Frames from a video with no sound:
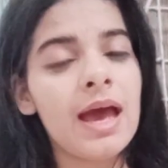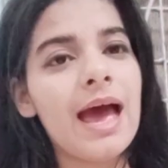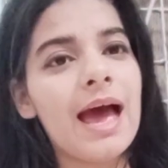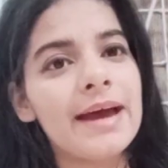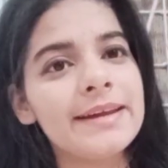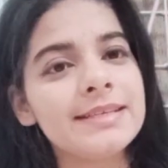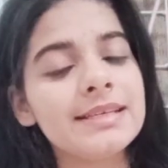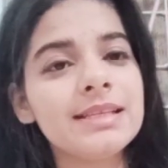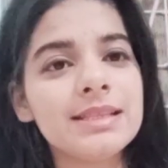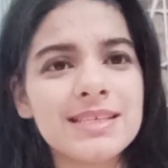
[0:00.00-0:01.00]
and
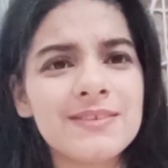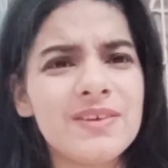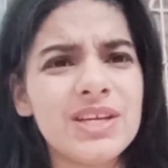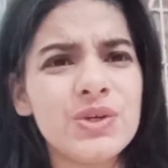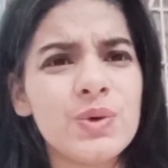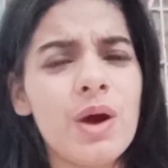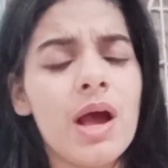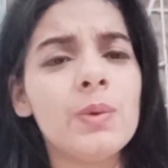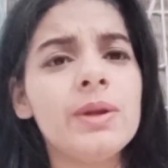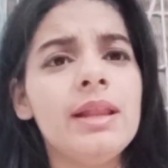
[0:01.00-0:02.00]
in this video
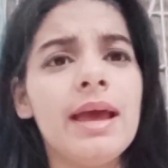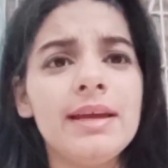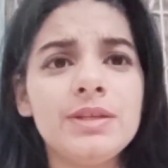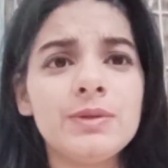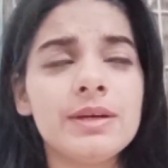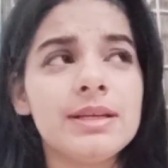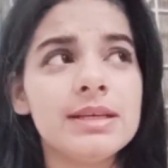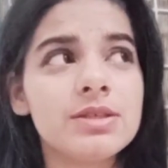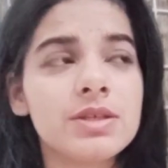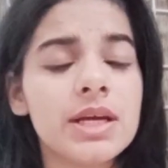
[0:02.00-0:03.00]
I would like to
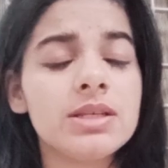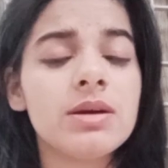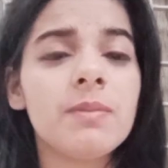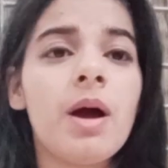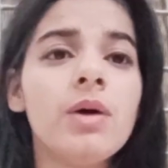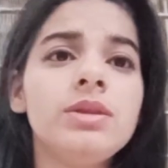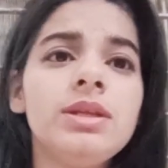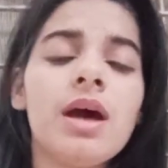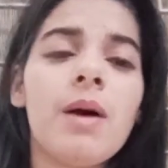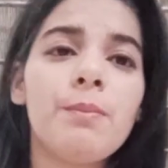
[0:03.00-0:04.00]
illustrate about
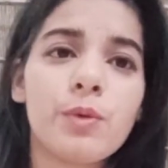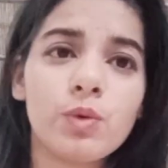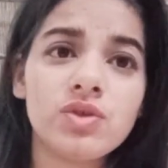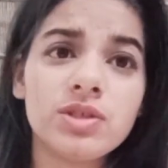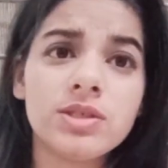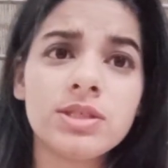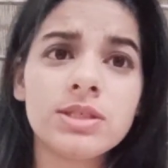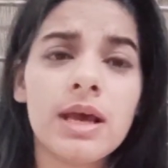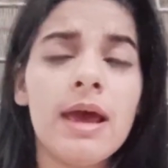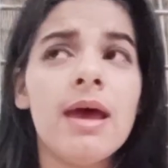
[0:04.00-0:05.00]
the
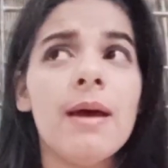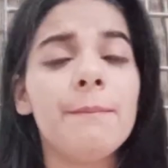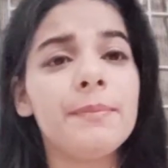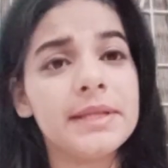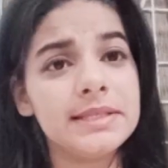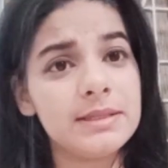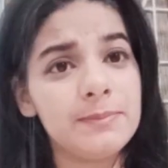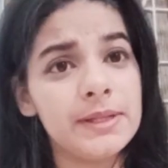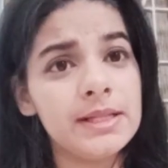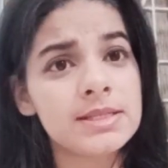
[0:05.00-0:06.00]
approaches,
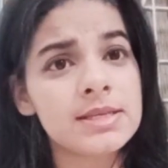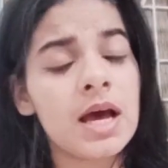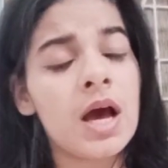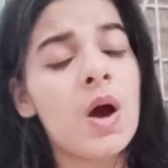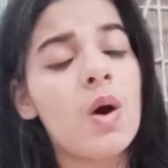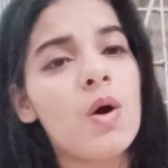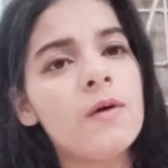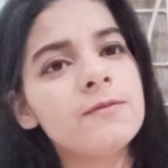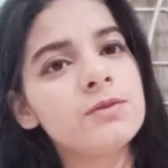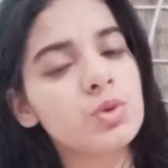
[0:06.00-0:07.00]
principles
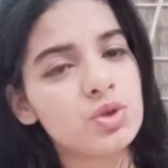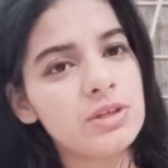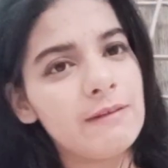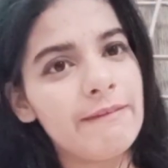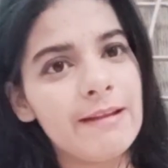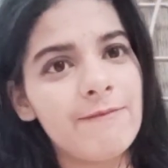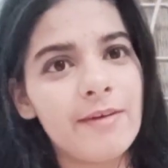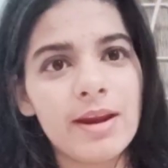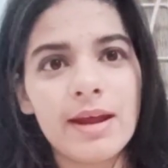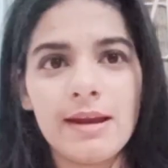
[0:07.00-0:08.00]
of social
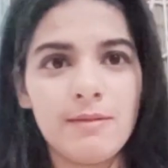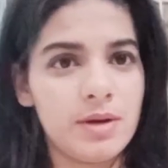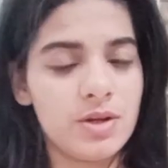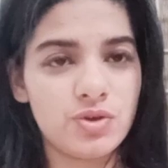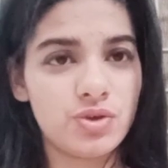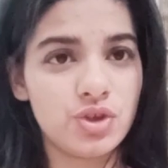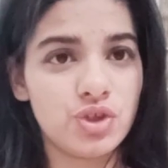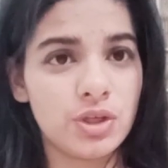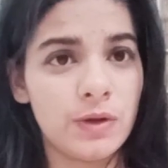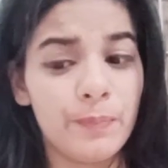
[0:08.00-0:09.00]
welfare
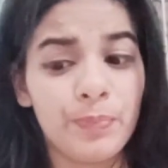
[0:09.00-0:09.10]
administration.